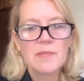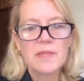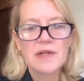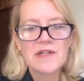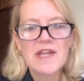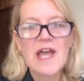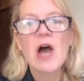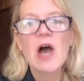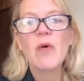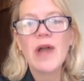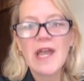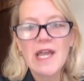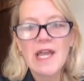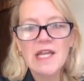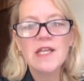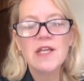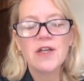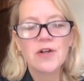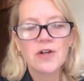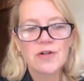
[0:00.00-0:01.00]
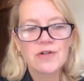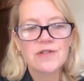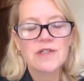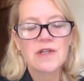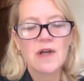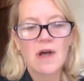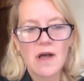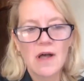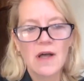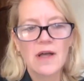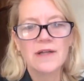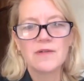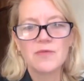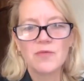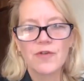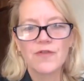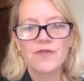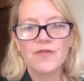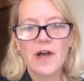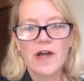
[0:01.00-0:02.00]
but now 80 years on,
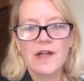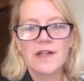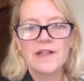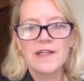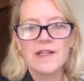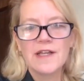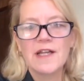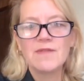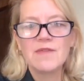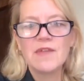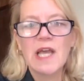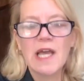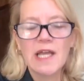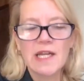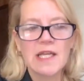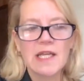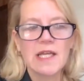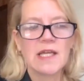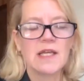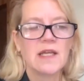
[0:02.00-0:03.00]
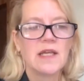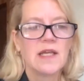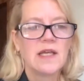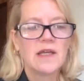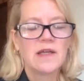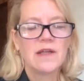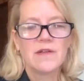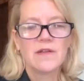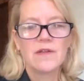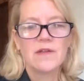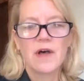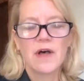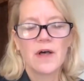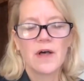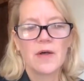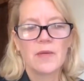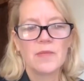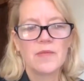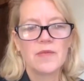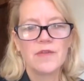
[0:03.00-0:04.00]
we're finally kind of getting
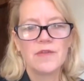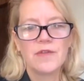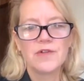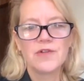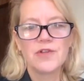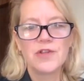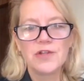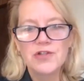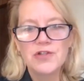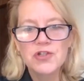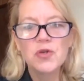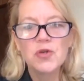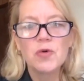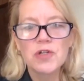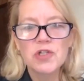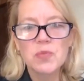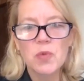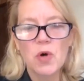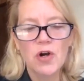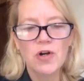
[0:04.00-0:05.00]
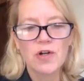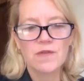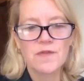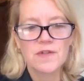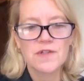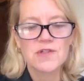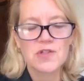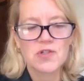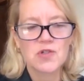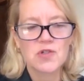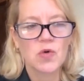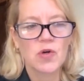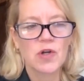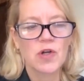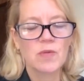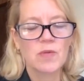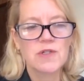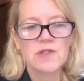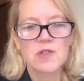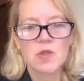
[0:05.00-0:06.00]
um, the, the, Jewish part of this
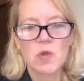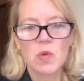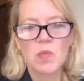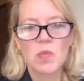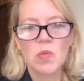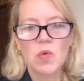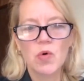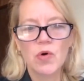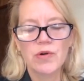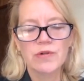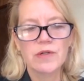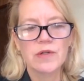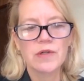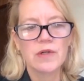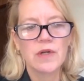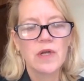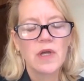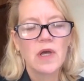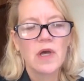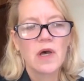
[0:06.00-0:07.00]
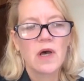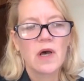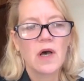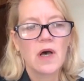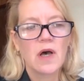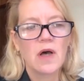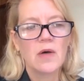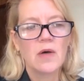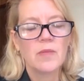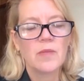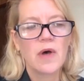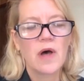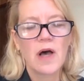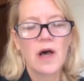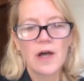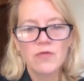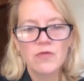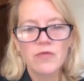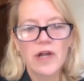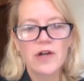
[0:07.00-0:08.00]
story, which is so important um,
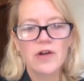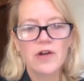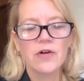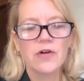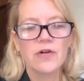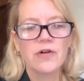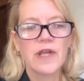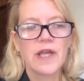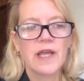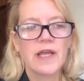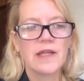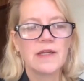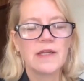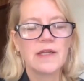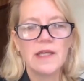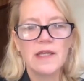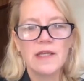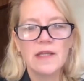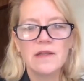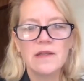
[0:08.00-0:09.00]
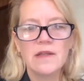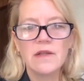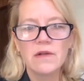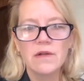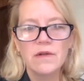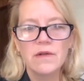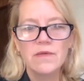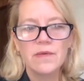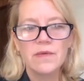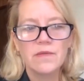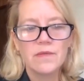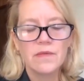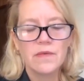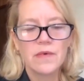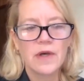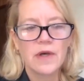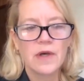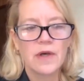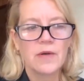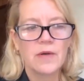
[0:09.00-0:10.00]
on record and in the
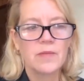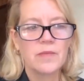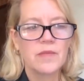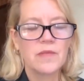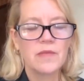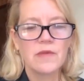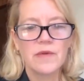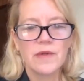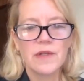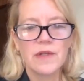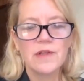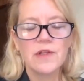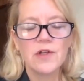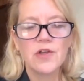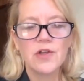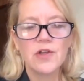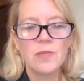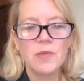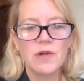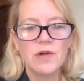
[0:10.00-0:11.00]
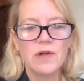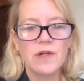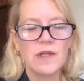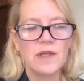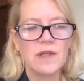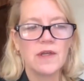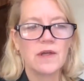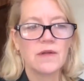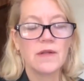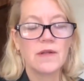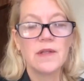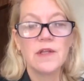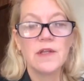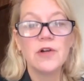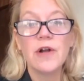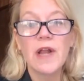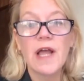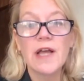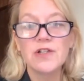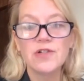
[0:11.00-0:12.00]
um, in the community, in the
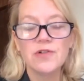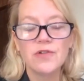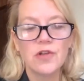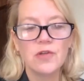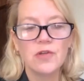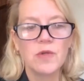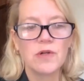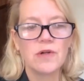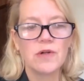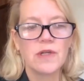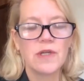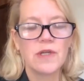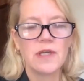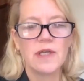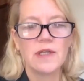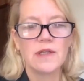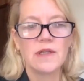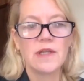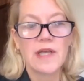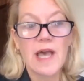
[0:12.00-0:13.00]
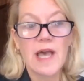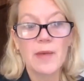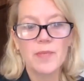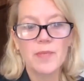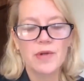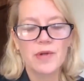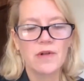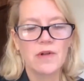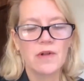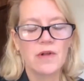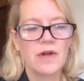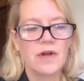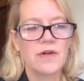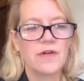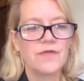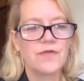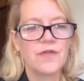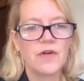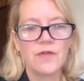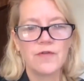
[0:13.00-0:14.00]
international community, in the capital
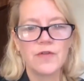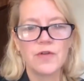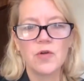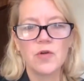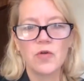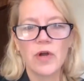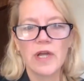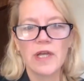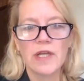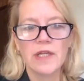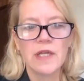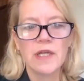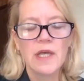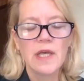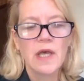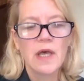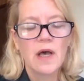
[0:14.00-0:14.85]
of, of Ukraine.